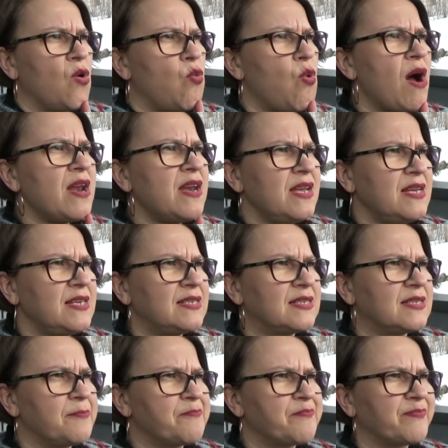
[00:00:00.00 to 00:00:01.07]
One
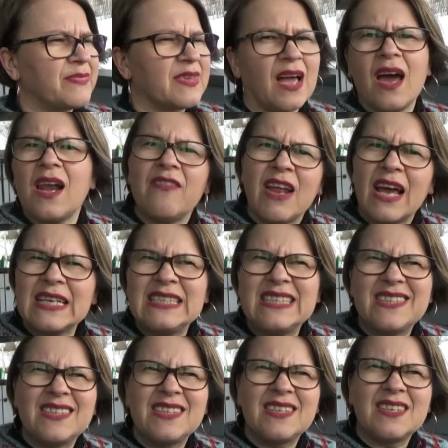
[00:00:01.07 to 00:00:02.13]
is kind of like
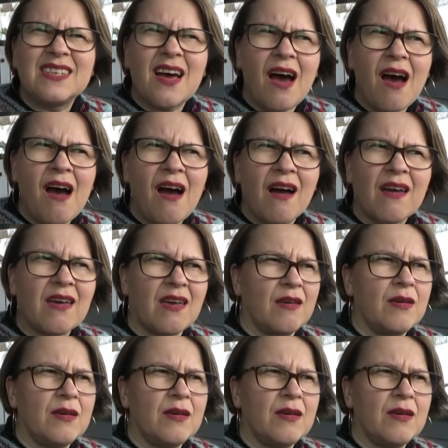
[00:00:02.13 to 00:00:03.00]
dark